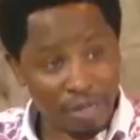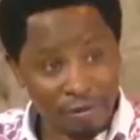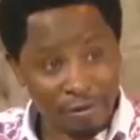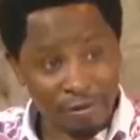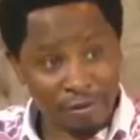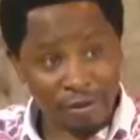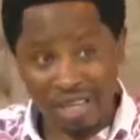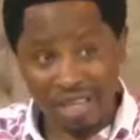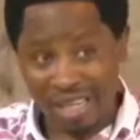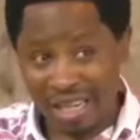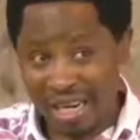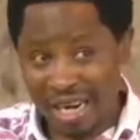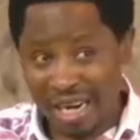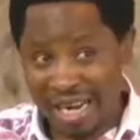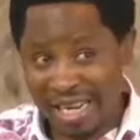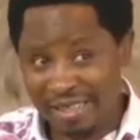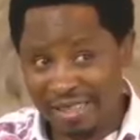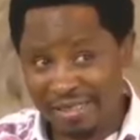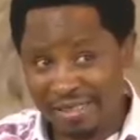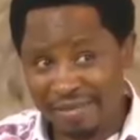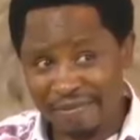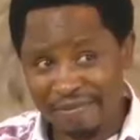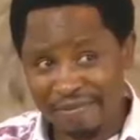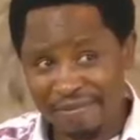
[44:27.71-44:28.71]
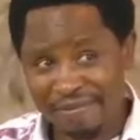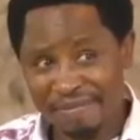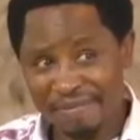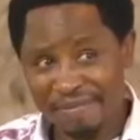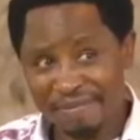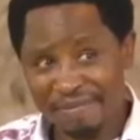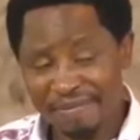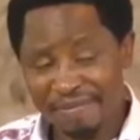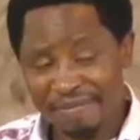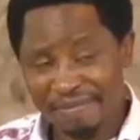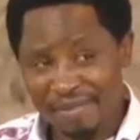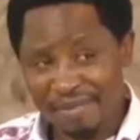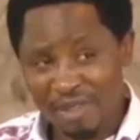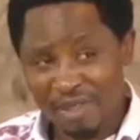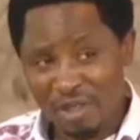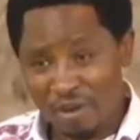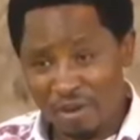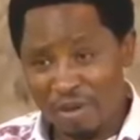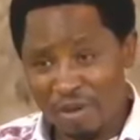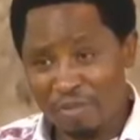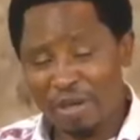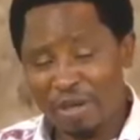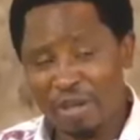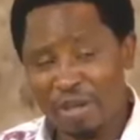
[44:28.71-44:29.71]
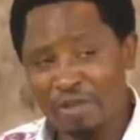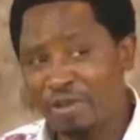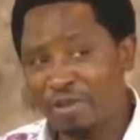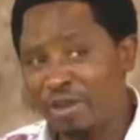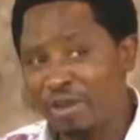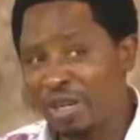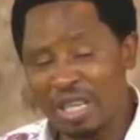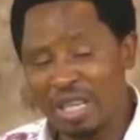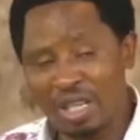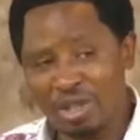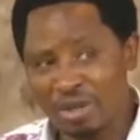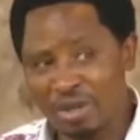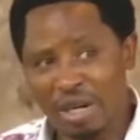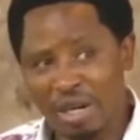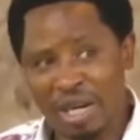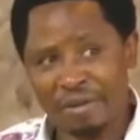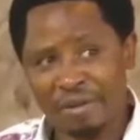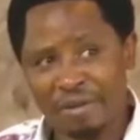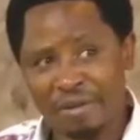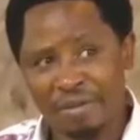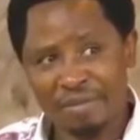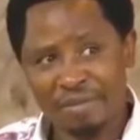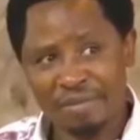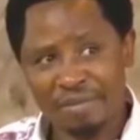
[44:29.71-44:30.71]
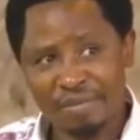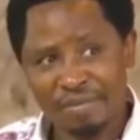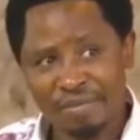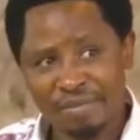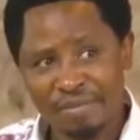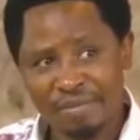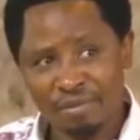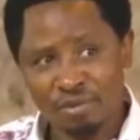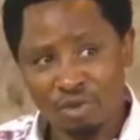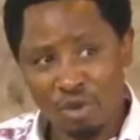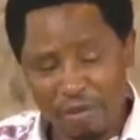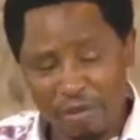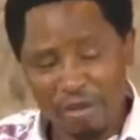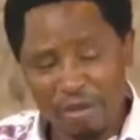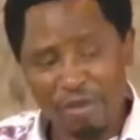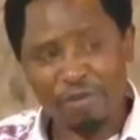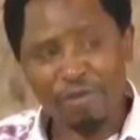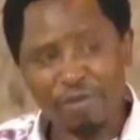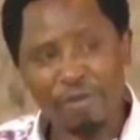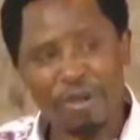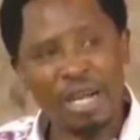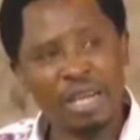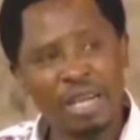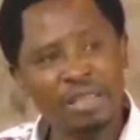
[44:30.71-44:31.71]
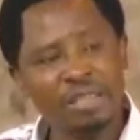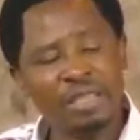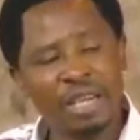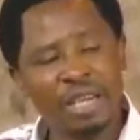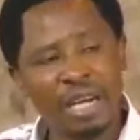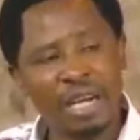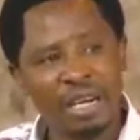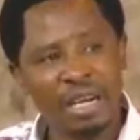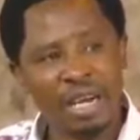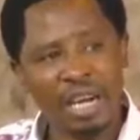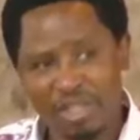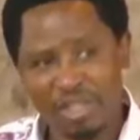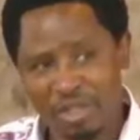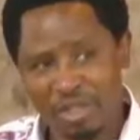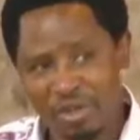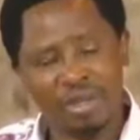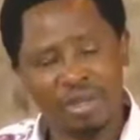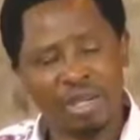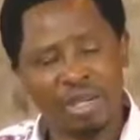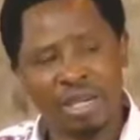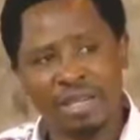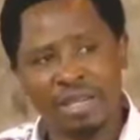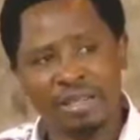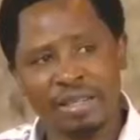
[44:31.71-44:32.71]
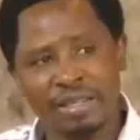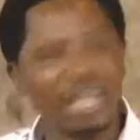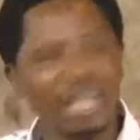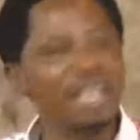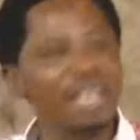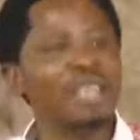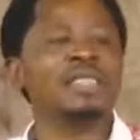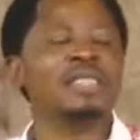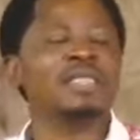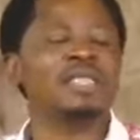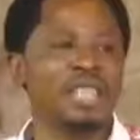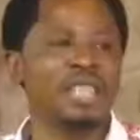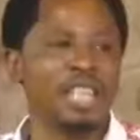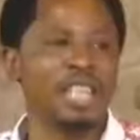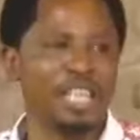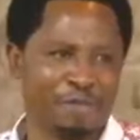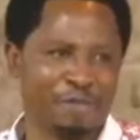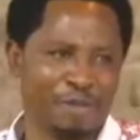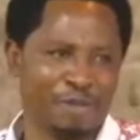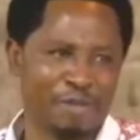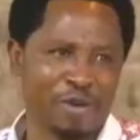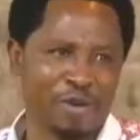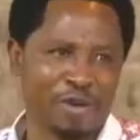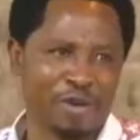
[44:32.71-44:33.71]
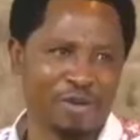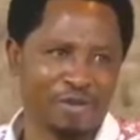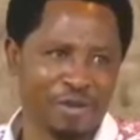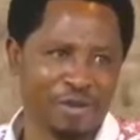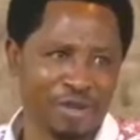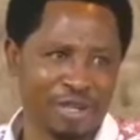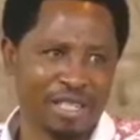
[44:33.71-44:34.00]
Iran. We pray for Israel. We pray for Russia and Ukraine. Take it serious, people of God.